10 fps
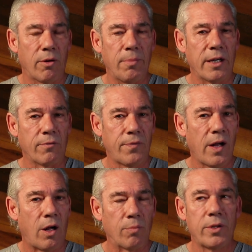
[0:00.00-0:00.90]
being
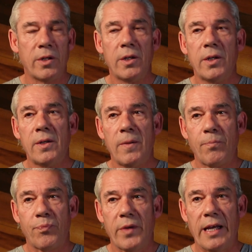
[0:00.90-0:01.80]
filmed,
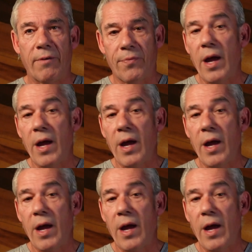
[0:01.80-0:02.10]
if they